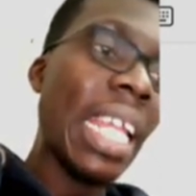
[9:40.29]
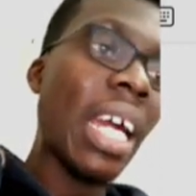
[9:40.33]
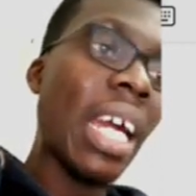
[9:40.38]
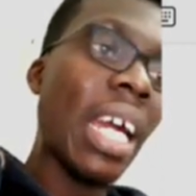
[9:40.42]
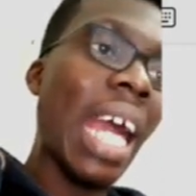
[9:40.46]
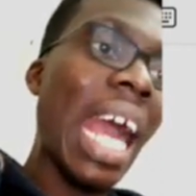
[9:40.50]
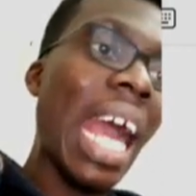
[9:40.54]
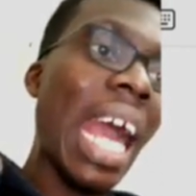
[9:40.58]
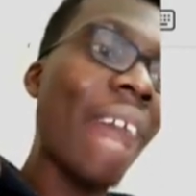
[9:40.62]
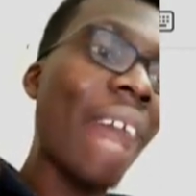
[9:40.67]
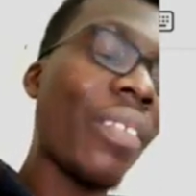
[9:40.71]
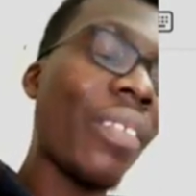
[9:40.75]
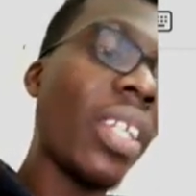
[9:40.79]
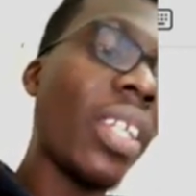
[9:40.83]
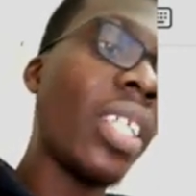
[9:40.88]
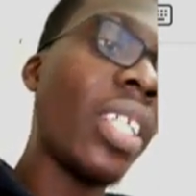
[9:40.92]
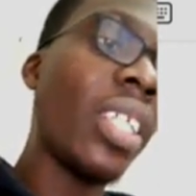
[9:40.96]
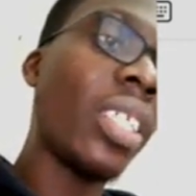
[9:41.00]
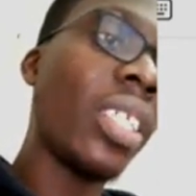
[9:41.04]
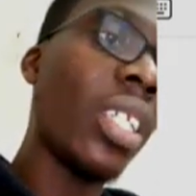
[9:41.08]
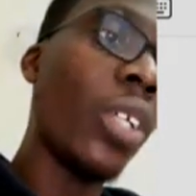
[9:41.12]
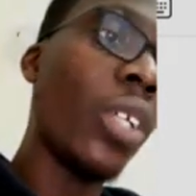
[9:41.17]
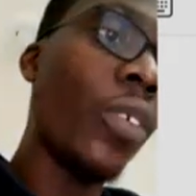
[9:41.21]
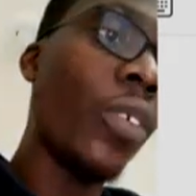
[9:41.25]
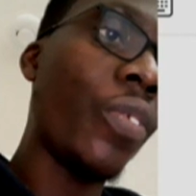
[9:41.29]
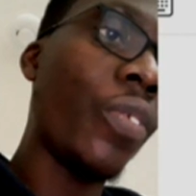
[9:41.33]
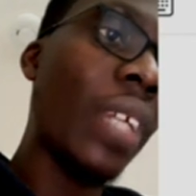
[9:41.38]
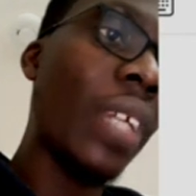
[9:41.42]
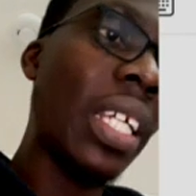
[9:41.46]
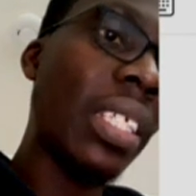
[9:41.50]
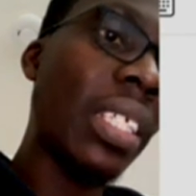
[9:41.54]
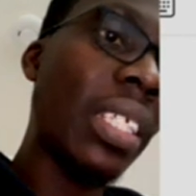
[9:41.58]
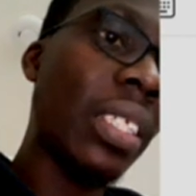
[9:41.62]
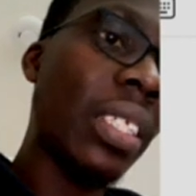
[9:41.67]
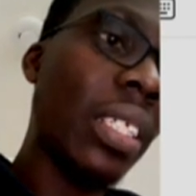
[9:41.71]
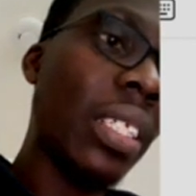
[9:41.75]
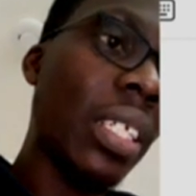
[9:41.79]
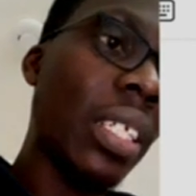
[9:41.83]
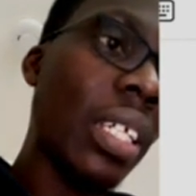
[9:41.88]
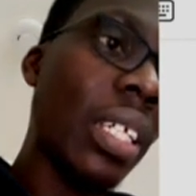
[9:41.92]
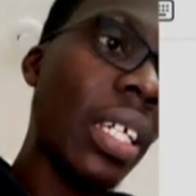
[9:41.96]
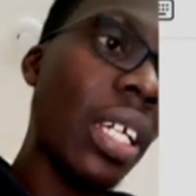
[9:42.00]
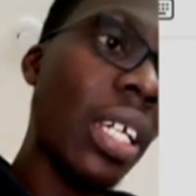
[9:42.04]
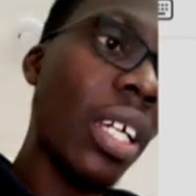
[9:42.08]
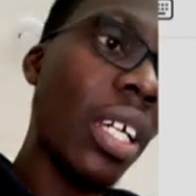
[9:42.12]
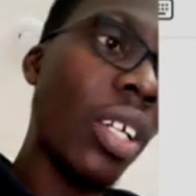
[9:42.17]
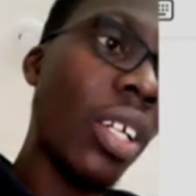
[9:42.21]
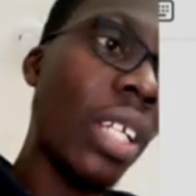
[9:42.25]
Now, after this telophase,
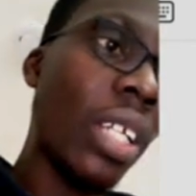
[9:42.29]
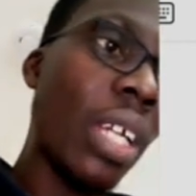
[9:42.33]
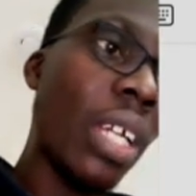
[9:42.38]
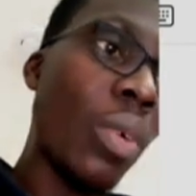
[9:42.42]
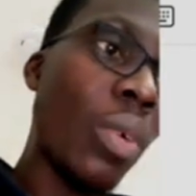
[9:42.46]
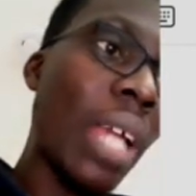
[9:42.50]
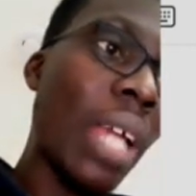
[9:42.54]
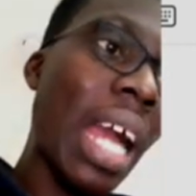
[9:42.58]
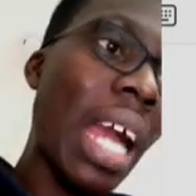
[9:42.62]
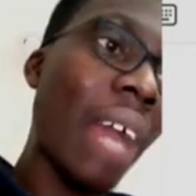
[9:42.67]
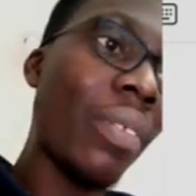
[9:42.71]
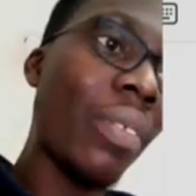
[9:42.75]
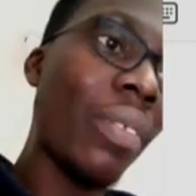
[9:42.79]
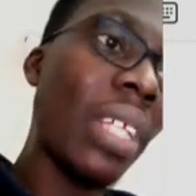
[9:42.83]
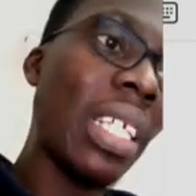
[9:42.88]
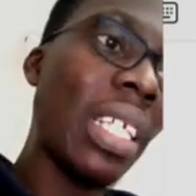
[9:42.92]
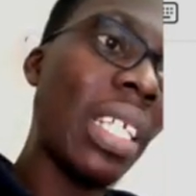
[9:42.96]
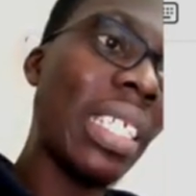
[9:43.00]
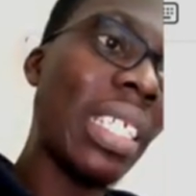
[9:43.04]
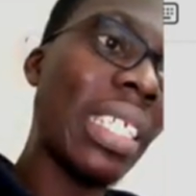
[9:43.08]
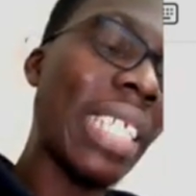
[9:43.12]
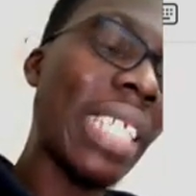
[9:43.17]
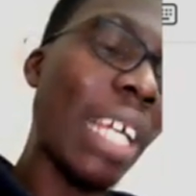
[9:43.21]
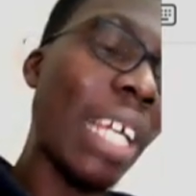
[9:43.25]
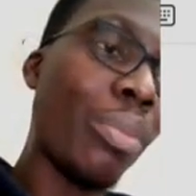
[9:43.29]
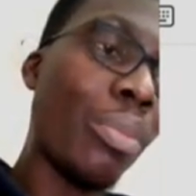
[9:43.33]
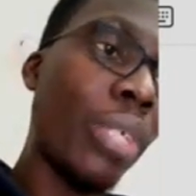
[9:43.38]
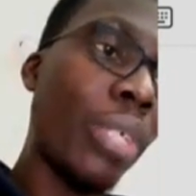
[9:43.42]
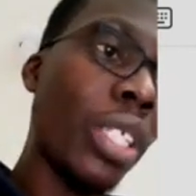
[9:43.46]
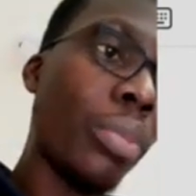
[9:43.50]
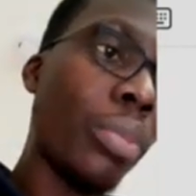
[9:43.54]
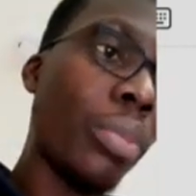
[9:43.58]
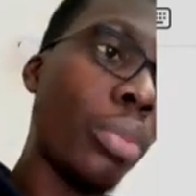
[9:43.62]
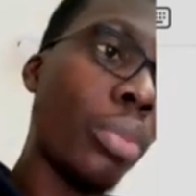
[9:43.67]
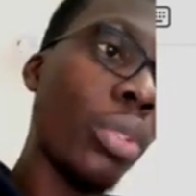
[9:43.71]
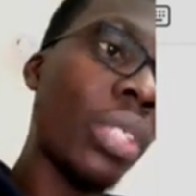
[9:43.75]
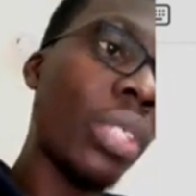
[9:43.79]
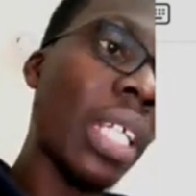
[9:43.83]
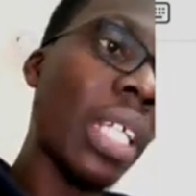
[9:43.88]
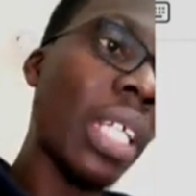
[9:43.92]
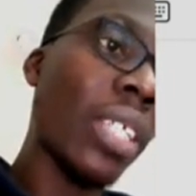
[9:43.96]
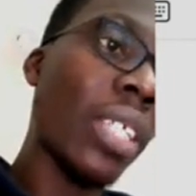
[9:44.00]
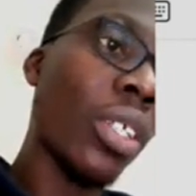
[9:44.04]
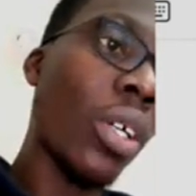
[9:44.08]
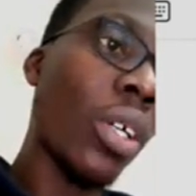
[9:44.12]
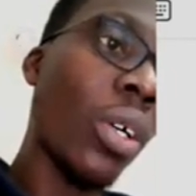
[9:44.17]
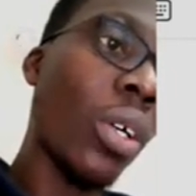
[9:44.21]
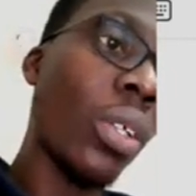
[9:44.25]
then we have this separate
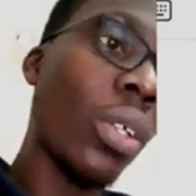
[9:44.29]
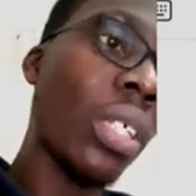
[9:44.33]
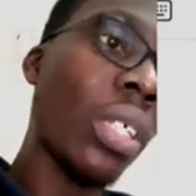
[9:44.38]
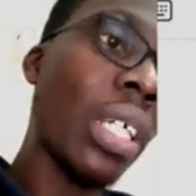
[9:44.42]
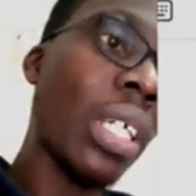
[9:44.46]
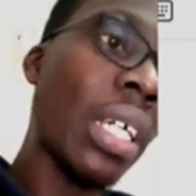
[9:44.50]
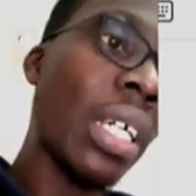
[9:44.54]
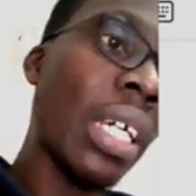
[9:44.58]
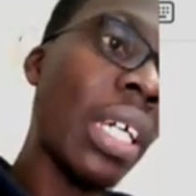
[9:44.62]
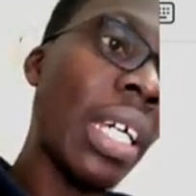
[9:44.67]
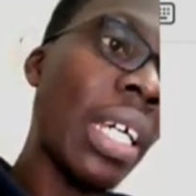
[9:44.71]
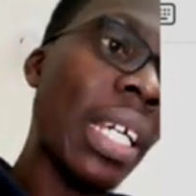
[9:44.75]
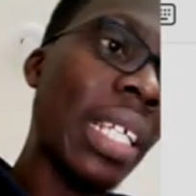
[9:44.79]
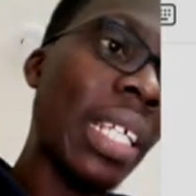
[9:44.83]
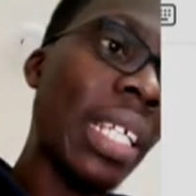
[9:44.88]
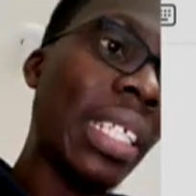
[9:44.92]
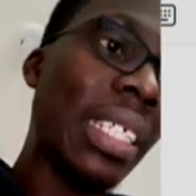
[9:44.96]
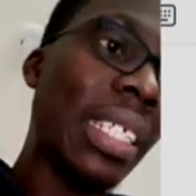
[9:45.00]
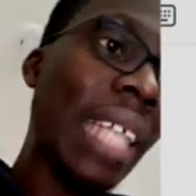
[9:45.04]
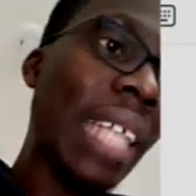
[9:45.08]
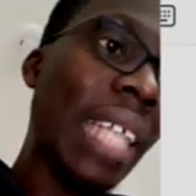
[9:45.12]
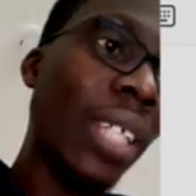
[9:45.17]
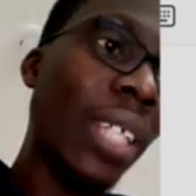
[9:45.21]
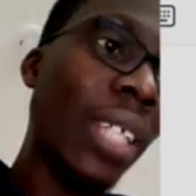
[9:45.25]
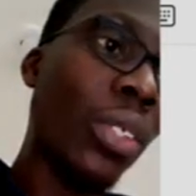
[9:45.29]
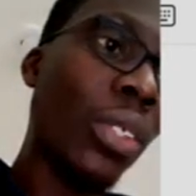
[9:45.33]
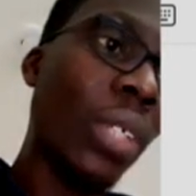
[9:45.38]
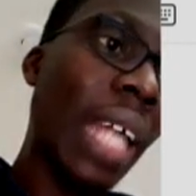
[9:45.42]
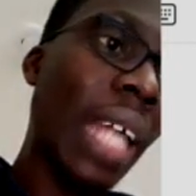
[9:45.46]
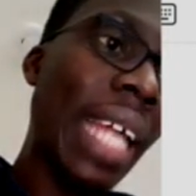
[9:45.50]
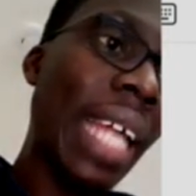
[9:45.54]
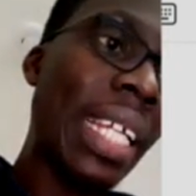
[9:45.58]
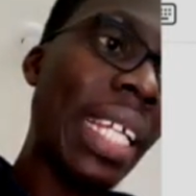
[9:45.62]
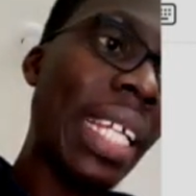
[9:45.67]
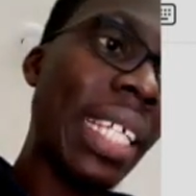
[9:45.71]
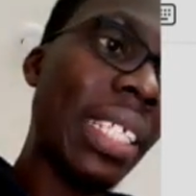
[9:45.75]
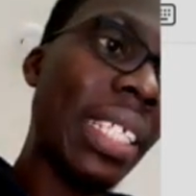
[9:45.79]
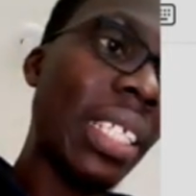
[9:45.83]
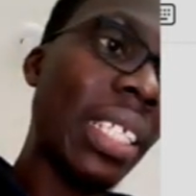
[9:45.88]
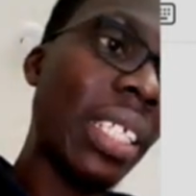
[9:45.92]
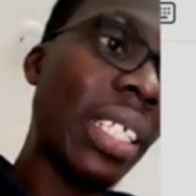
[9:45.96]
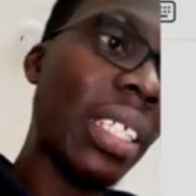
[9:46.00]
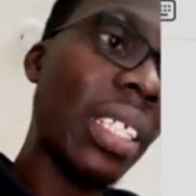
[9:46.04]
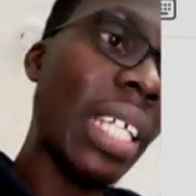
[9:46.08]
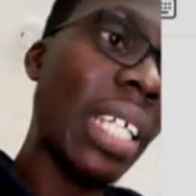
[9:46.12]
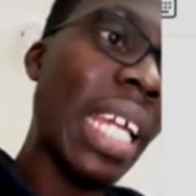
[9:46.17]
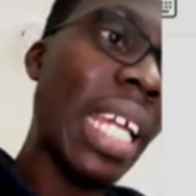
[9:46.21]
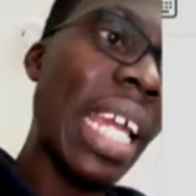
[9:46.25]
process called
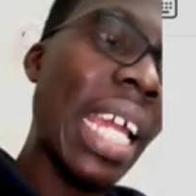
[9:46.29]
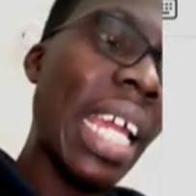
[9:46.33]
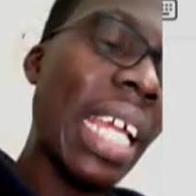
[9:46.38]
cytokinesis.